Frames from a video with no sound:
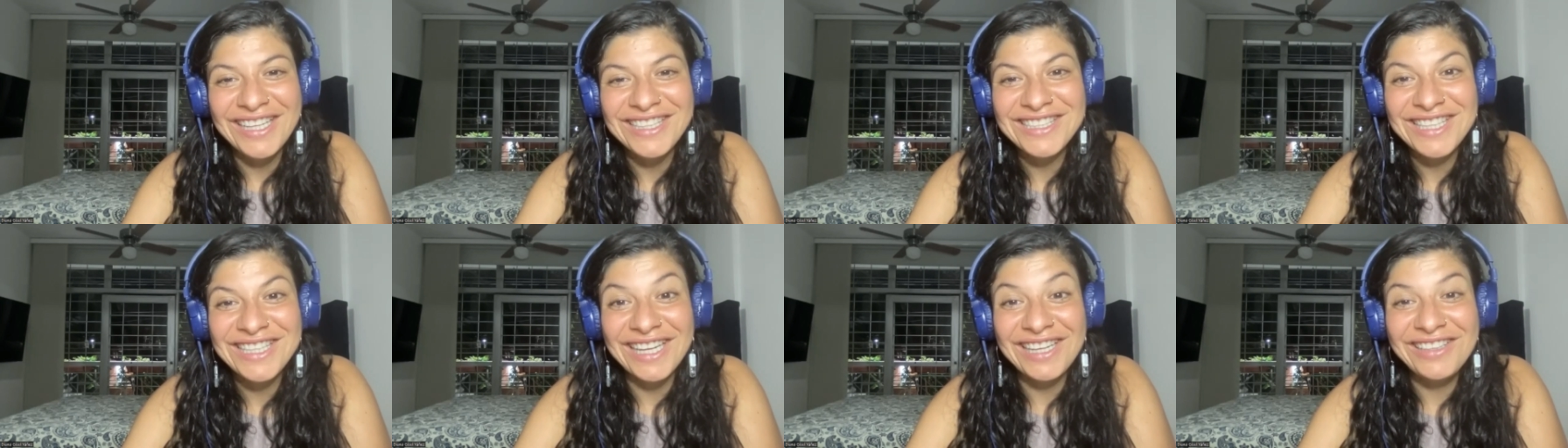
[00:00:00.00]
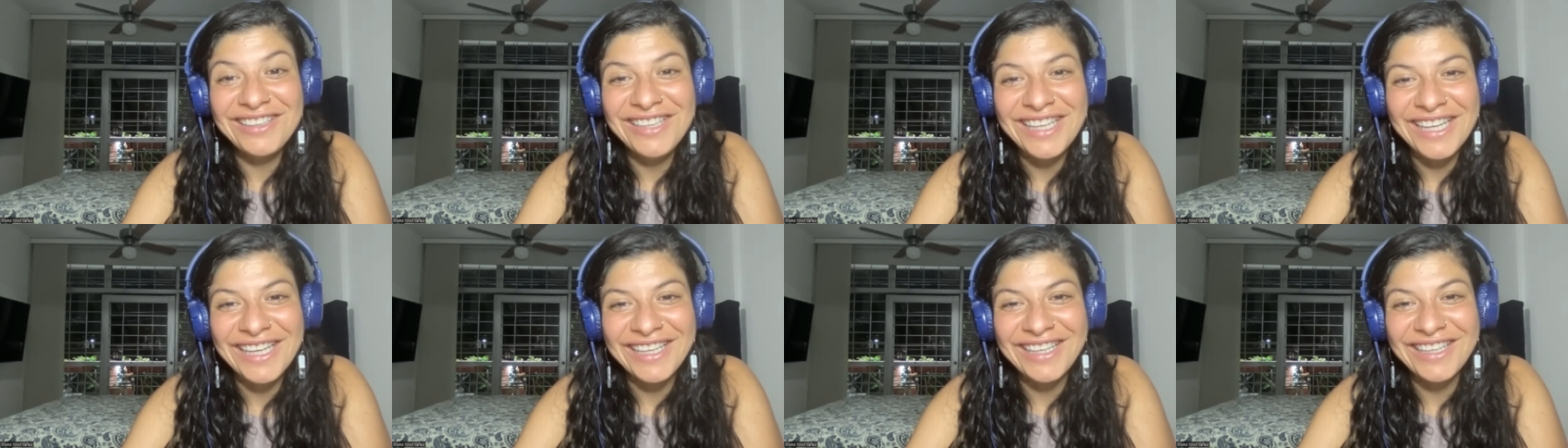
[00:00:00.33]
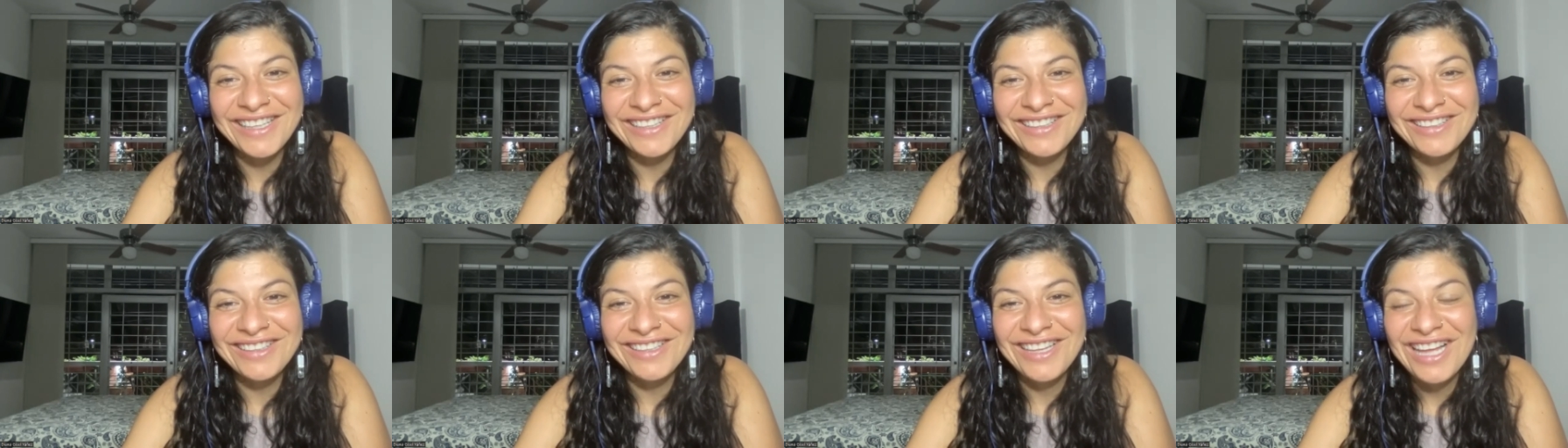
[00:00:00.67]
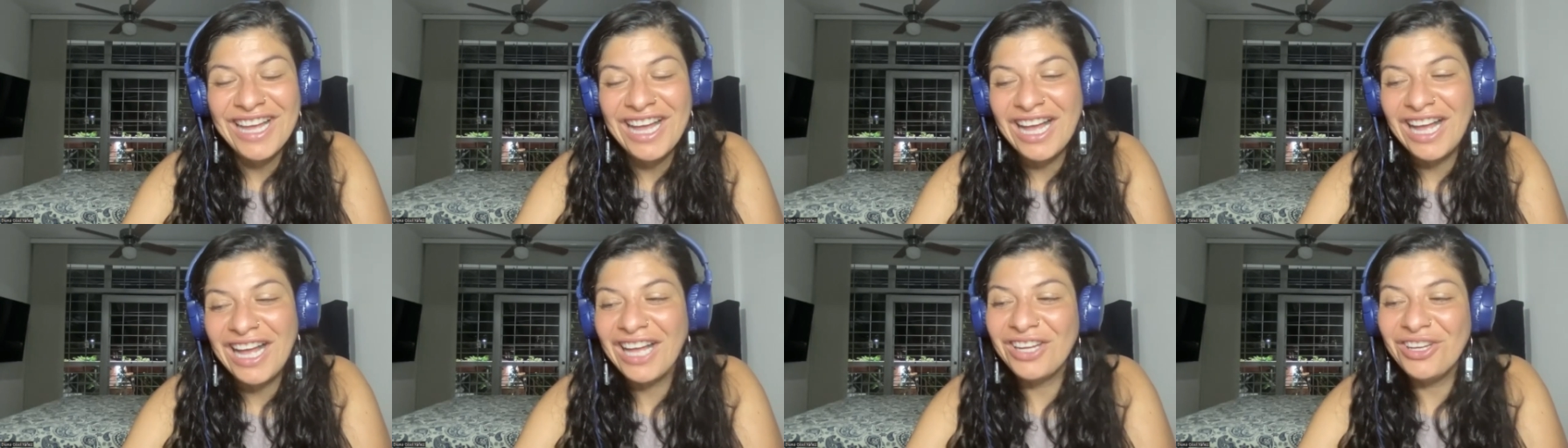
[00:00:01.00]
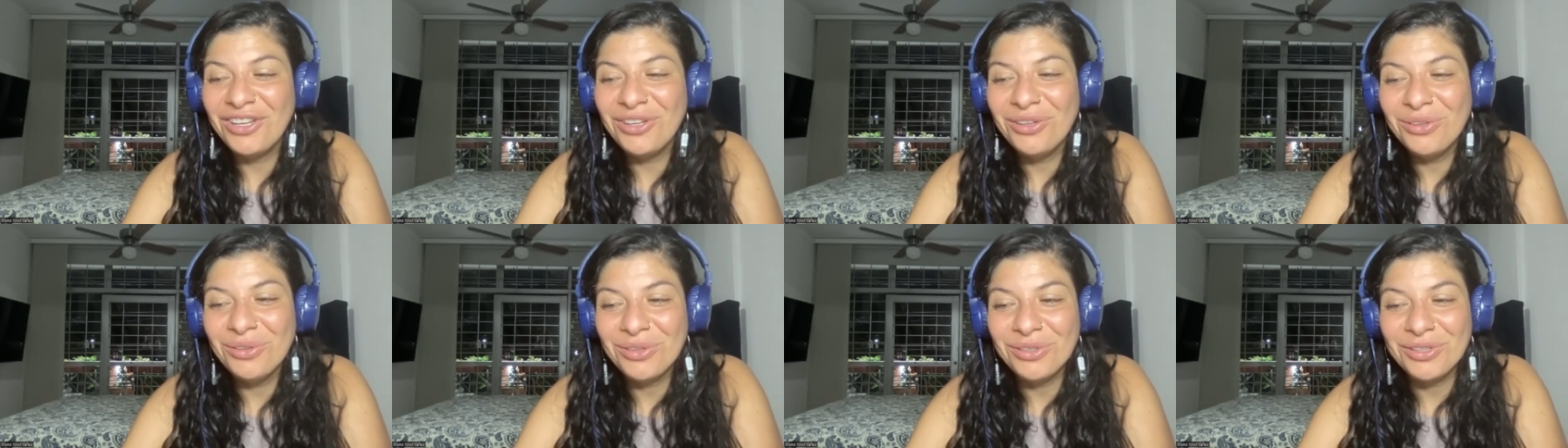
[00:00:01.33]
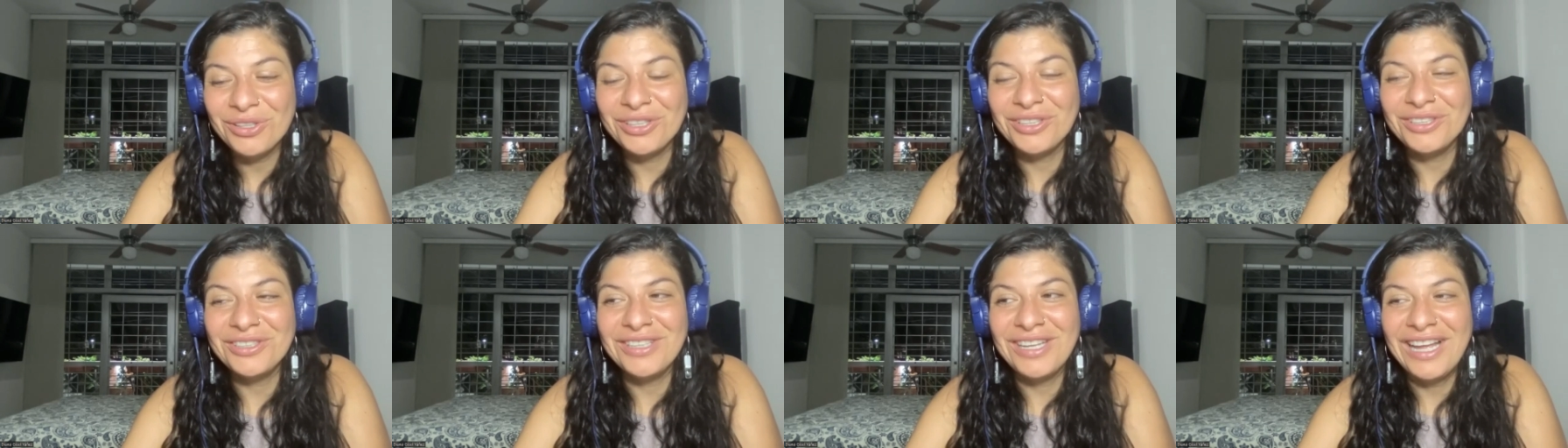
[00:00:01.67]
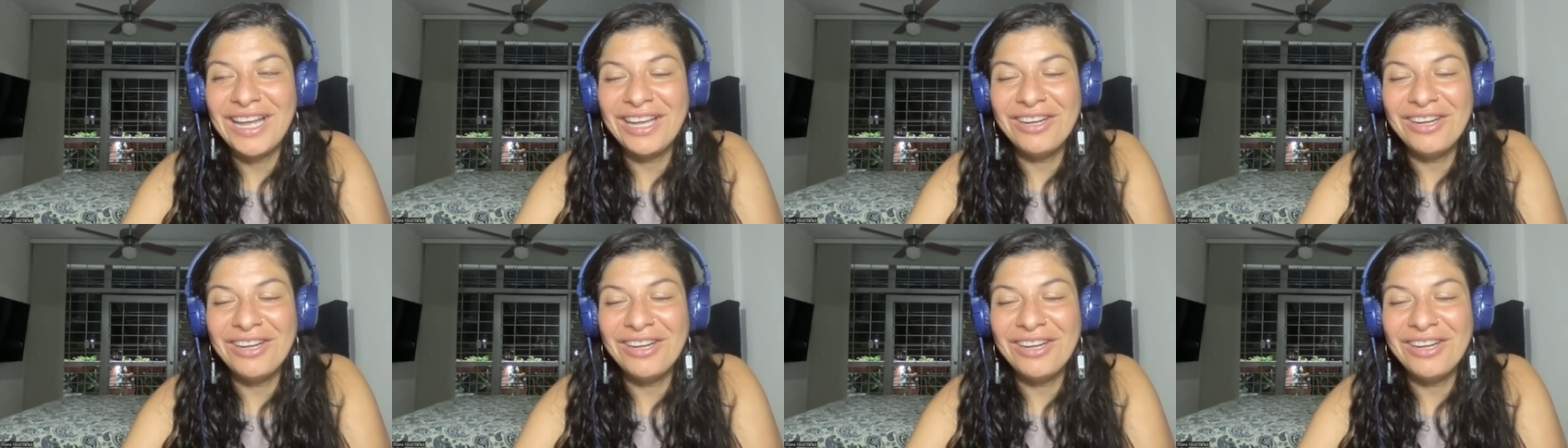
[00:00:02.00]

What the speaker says: It's kind of like, how do you learn